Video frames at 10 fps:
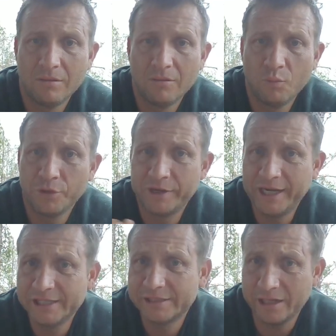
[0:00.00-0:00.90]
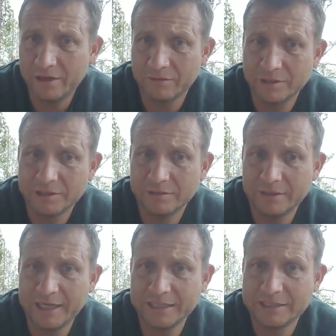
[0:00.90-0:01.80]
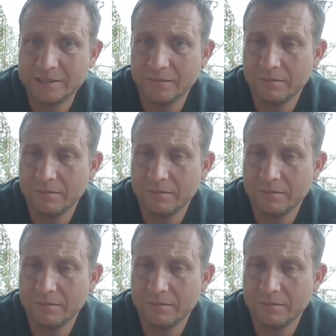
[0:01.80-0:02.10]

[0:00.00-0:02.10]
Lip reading: Will the next Congress that's